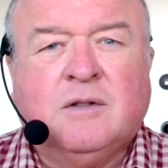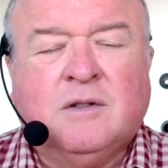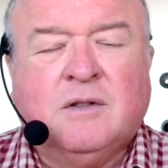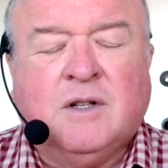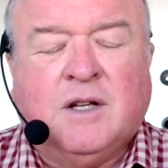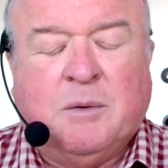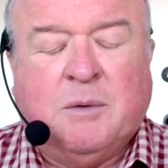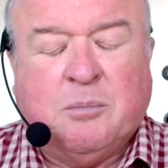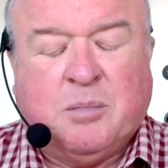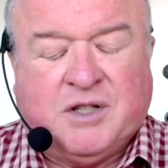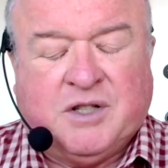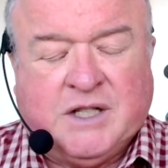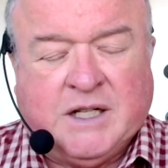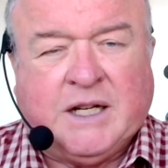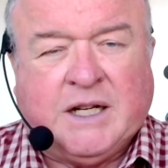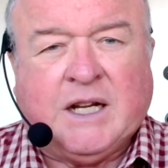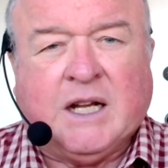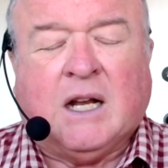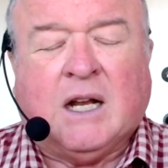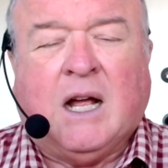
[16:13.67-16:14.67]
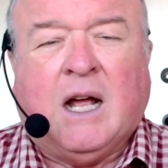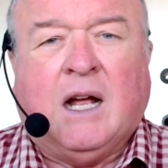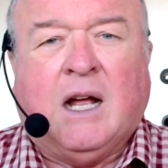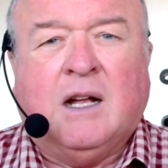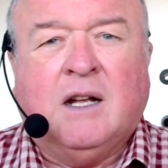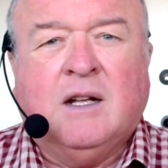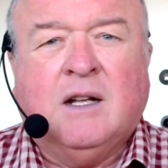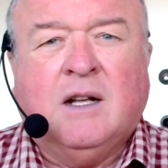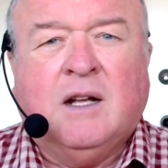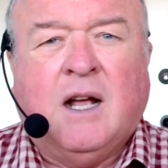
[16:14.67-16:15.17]
in particular,
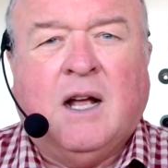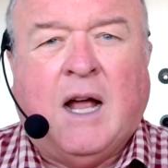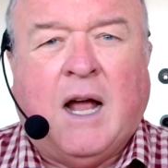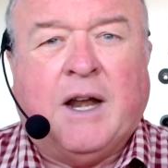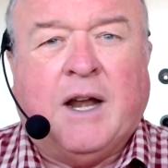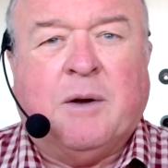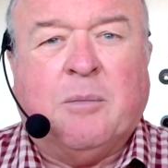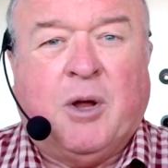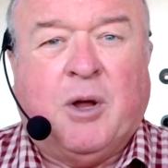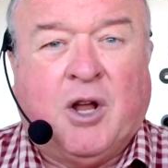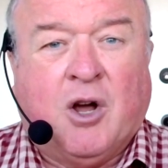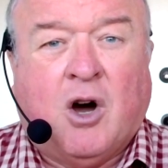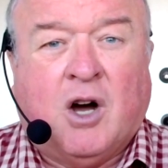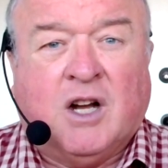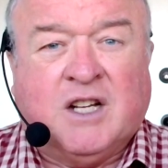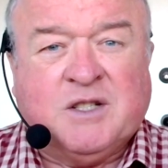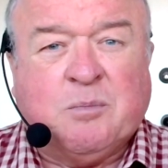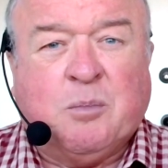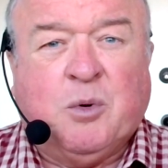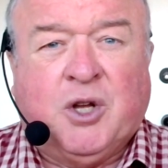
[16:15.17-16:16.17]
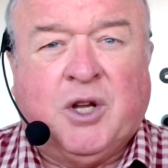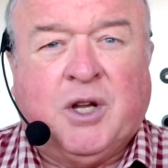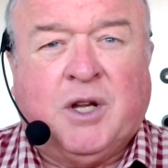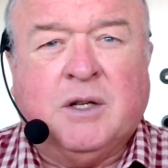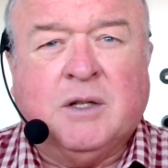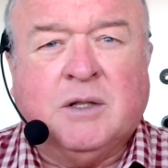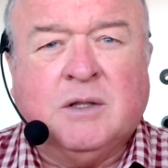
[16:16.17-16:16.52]
had to be high speed.